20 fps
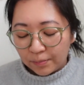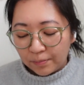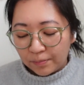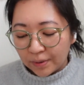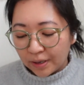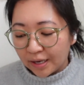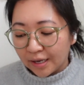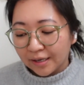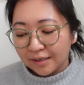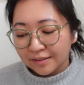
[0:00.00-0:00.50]

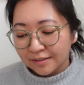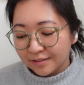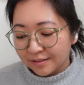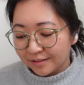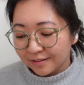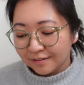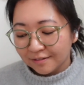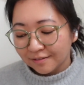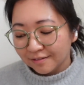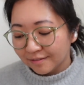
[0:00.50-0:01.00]

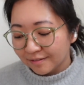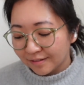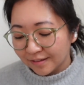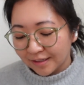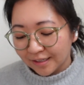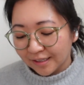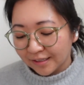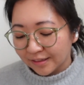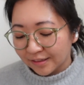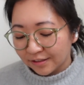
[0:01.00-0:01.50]
But
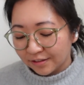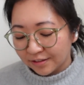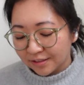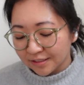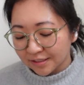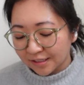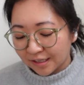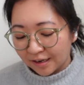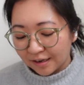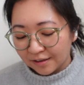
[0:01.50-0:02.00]
like there
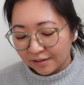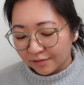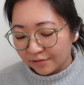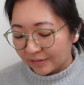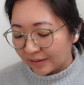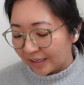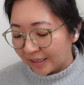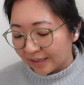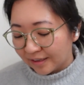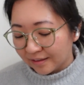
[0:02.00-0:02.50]
is kind of
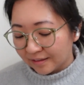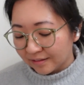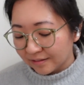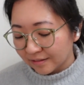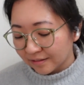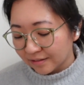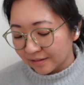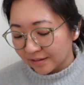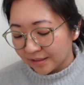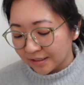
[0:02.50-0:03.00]
like
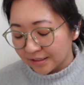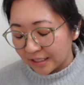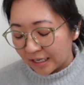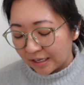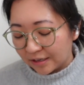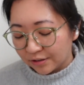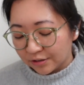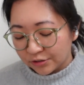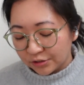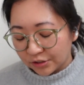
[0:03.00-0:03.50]
this
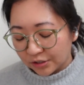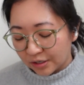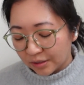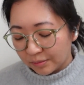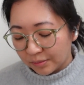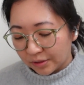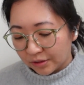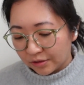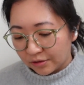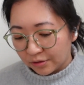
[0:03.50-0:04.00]
energy
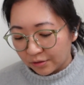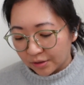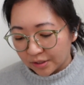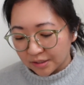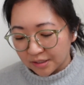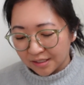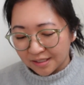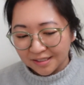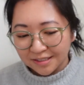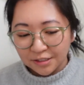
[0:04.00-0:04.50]
coming through
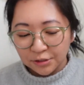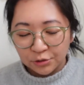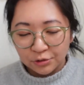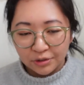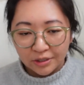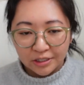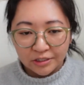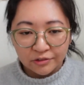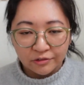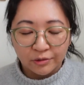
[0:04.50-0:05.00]
because it is a
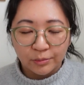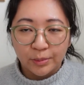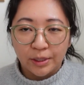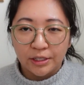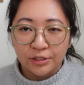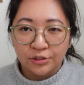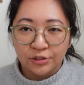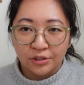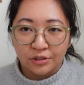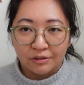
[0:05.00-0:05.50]

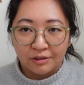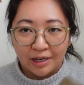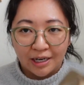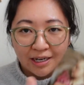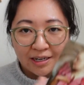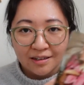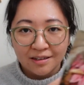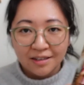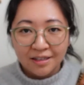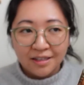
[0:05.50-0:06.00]
transformation,
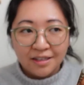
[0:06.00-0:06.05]
right?